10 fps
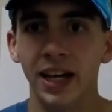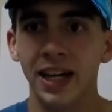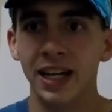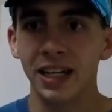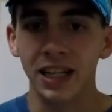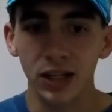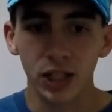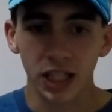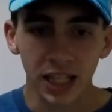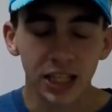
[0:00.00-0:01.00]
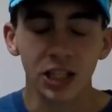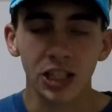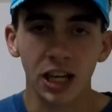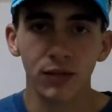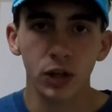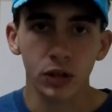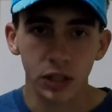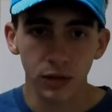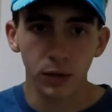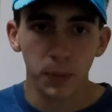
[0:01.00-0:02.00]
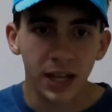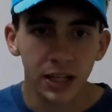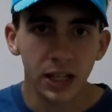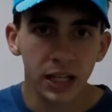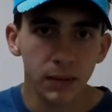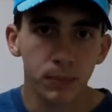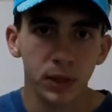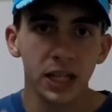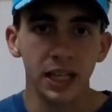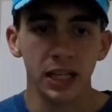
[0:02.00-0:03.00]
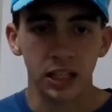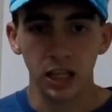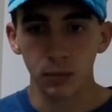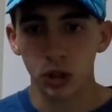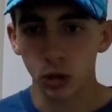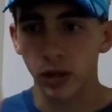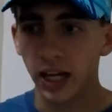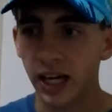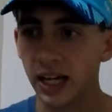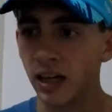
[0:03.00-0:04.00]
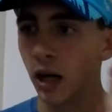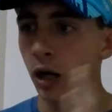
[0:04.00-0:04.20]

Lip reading: and it could give you pain, but it gives you a